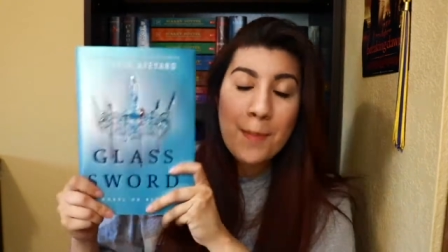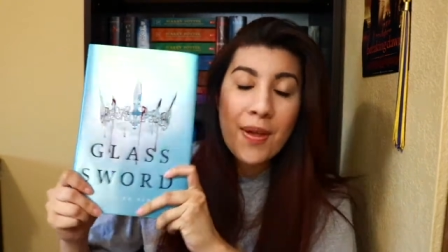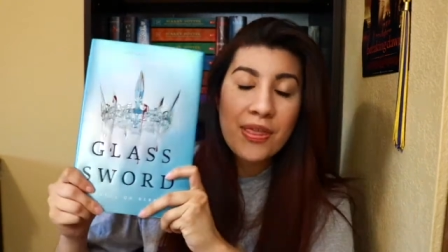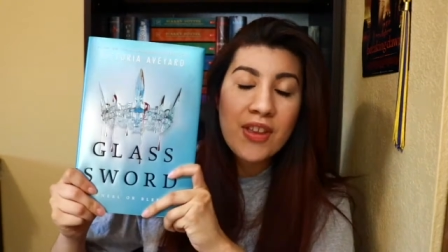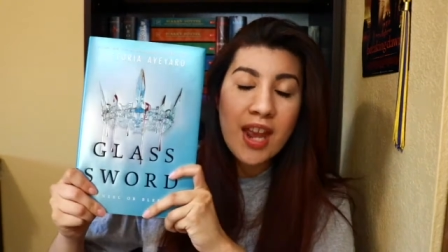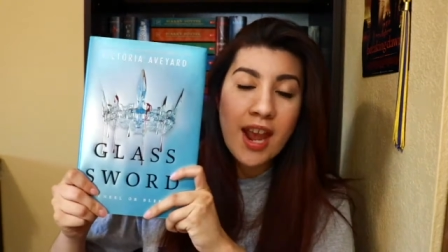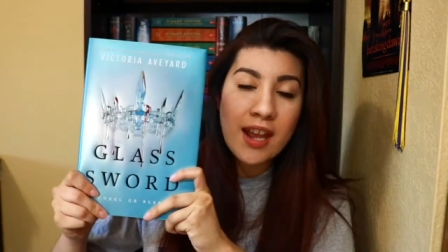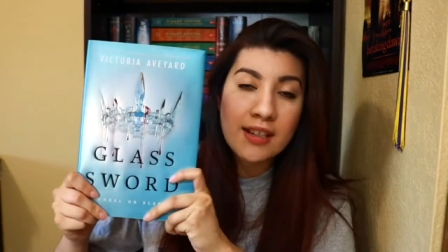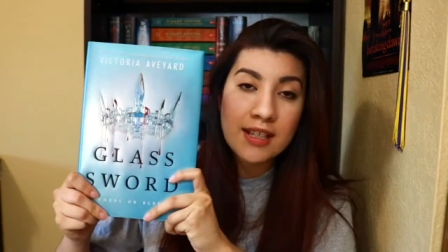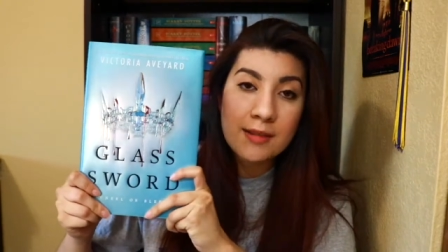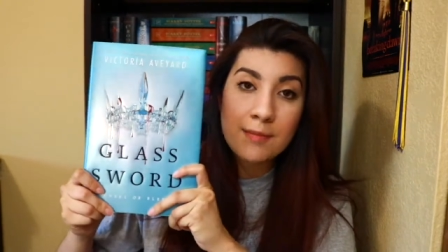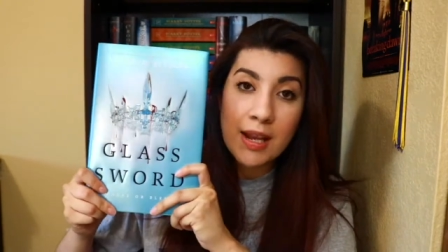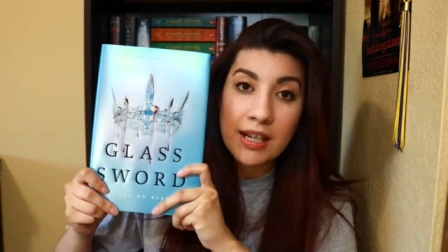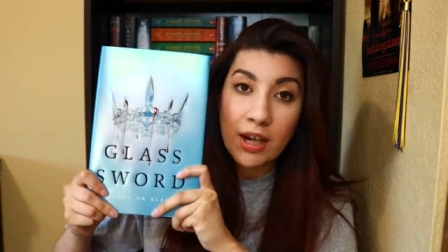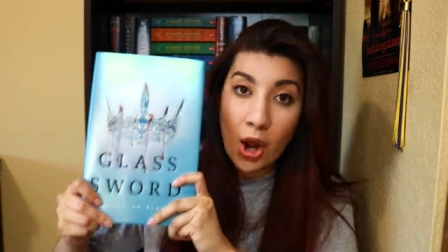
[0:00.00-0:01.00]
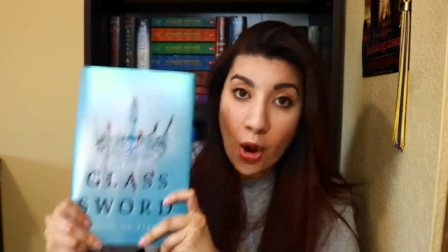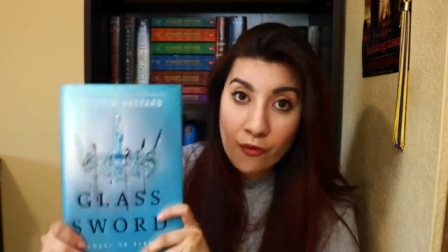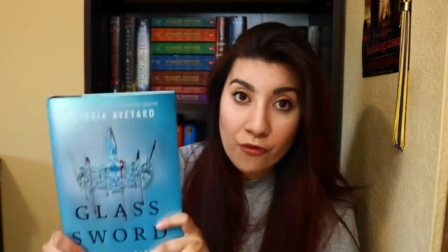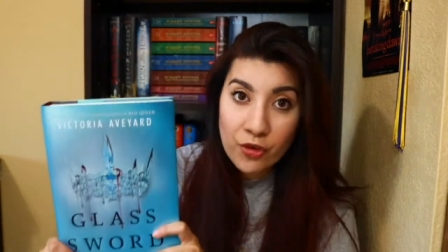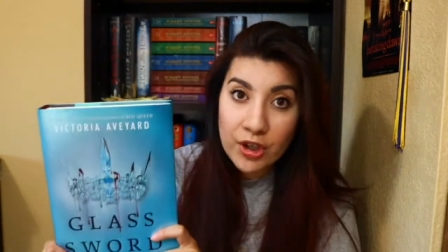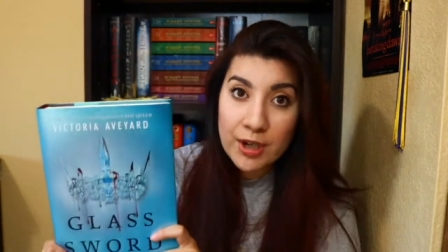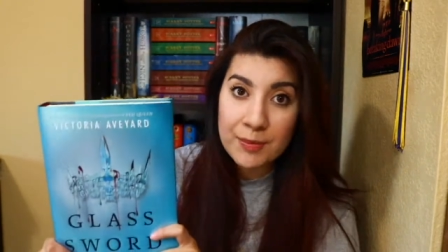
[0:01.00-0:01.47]
but the ending made
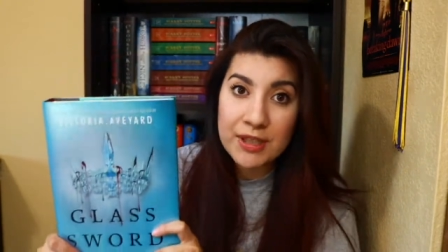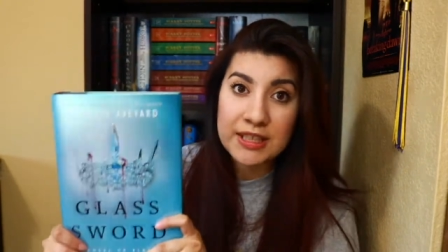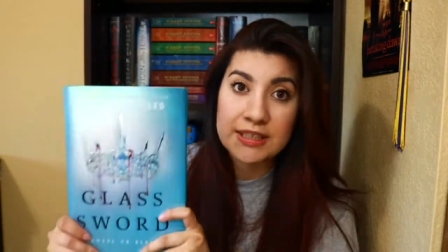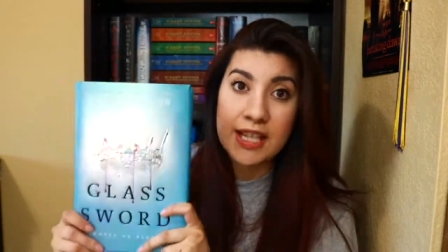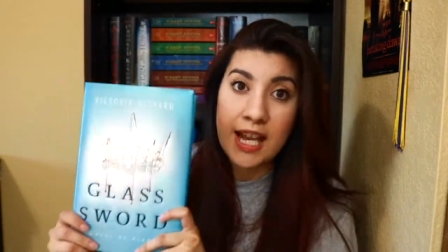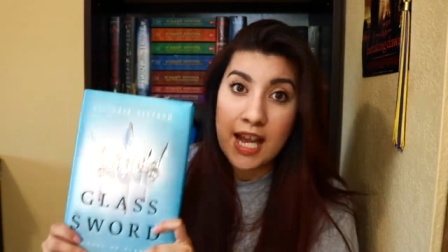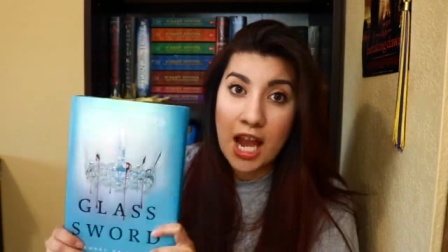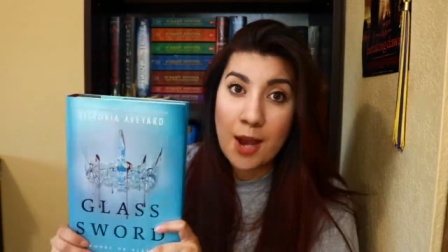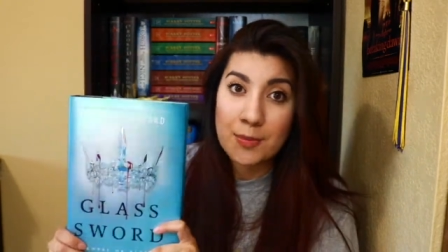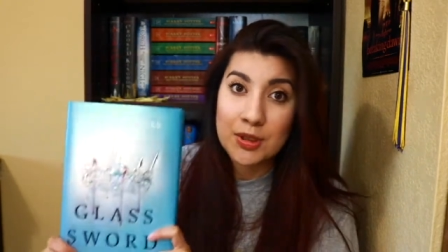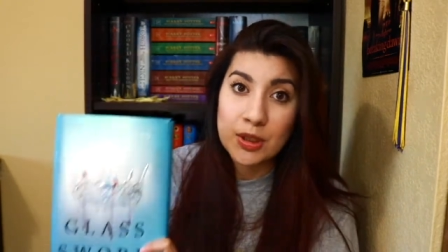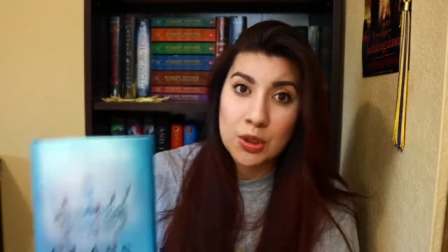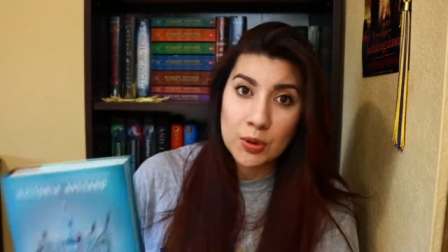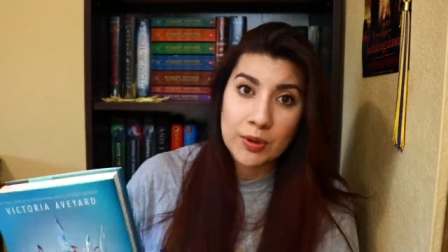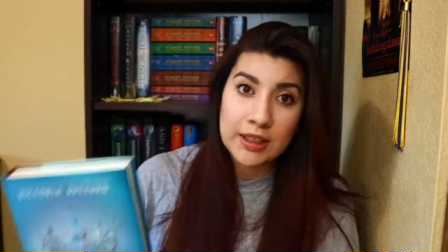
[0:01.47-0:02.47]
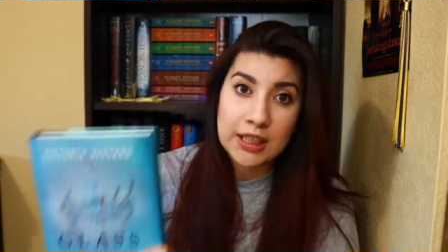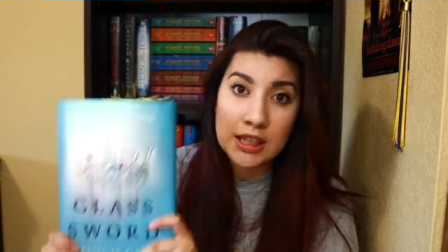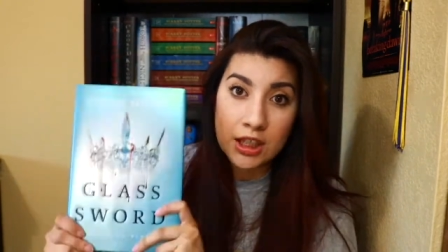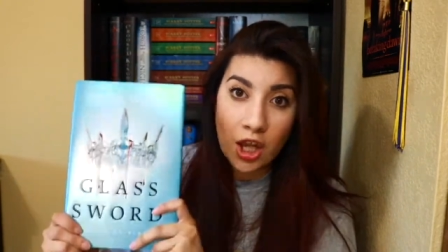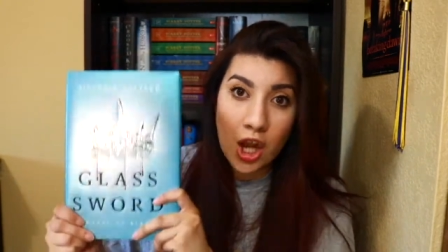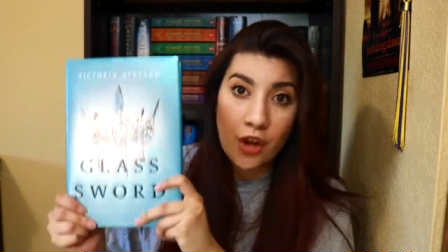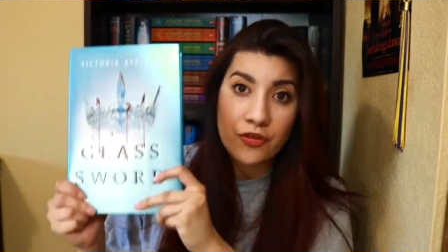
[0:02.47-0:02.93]
up for it because I absolutely
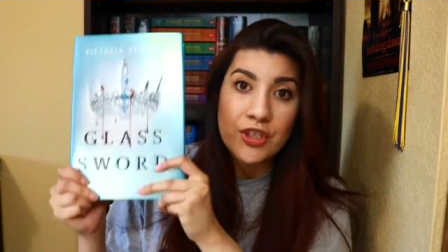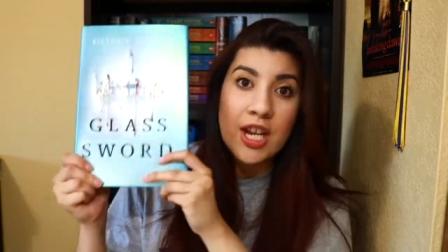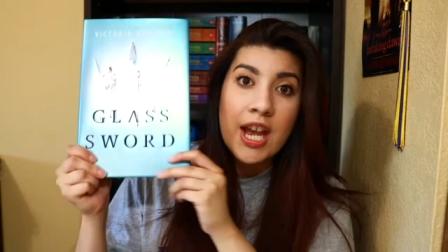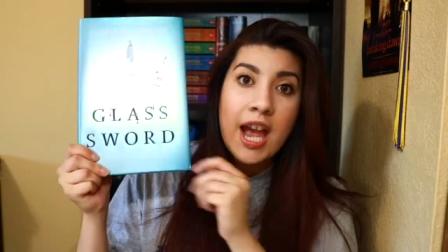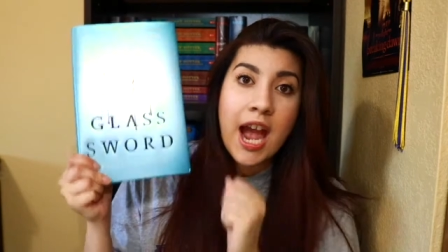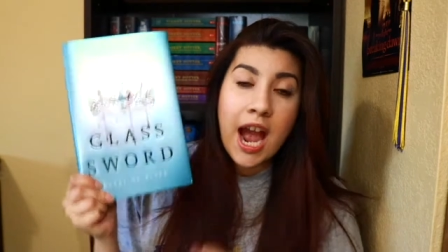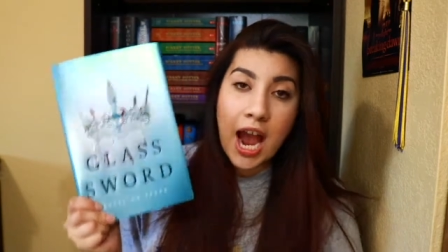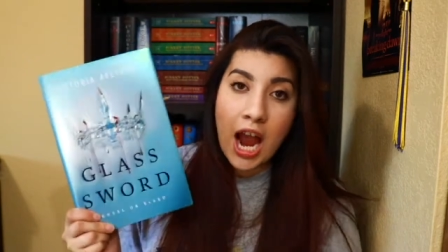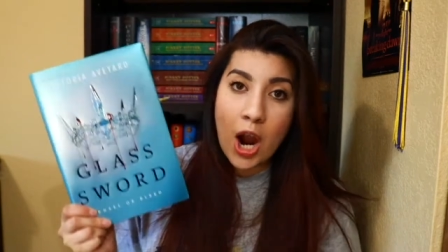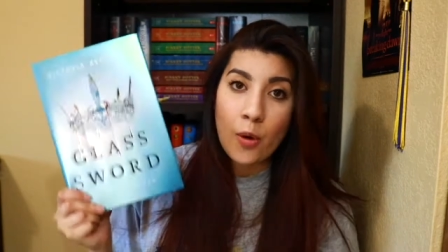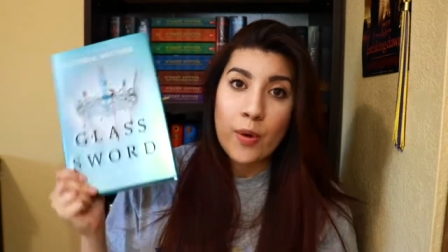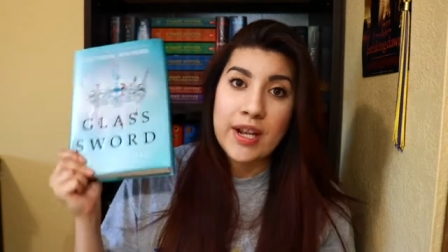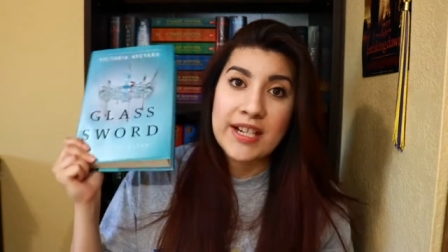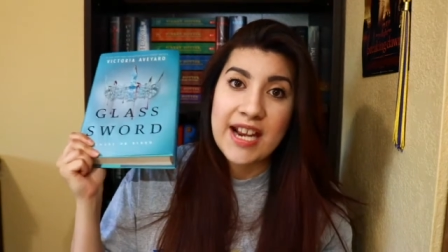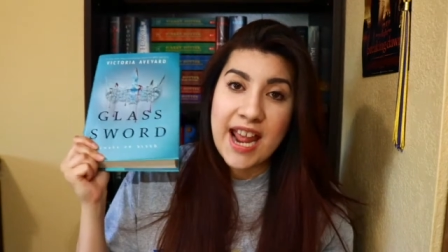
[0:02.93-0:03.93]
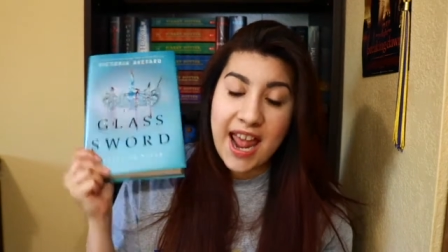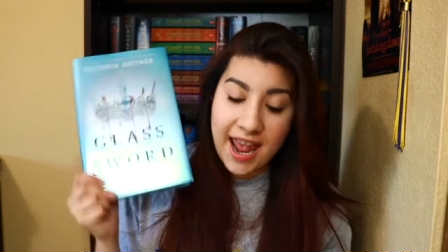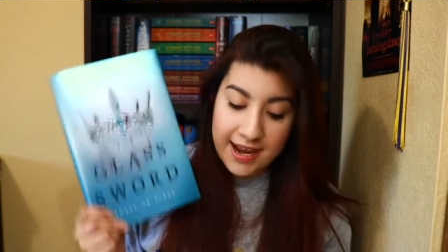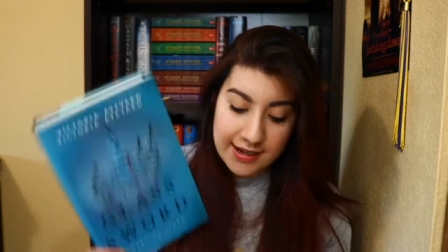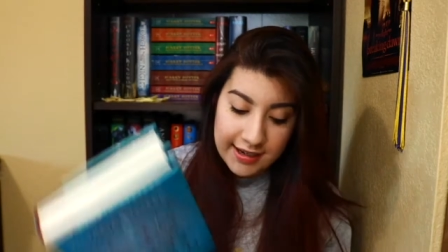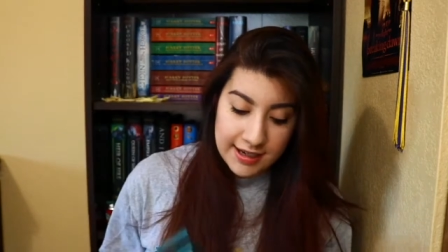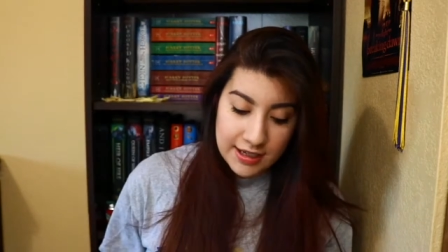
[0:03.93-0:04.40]
loved how it
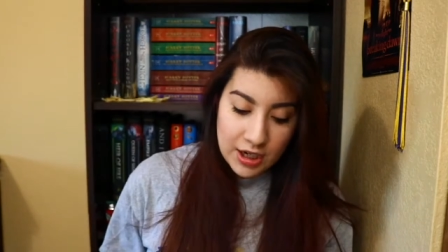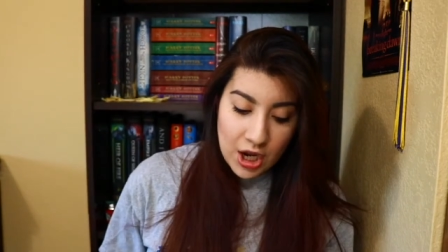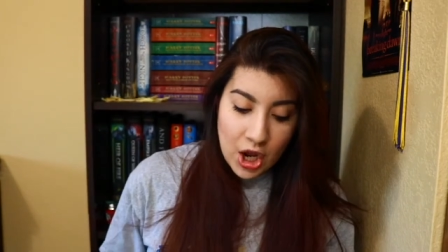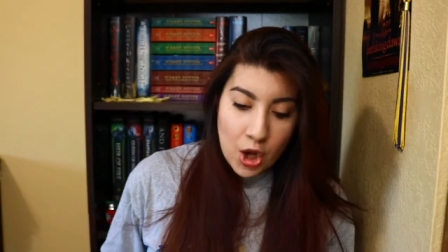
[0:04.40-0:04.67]
ended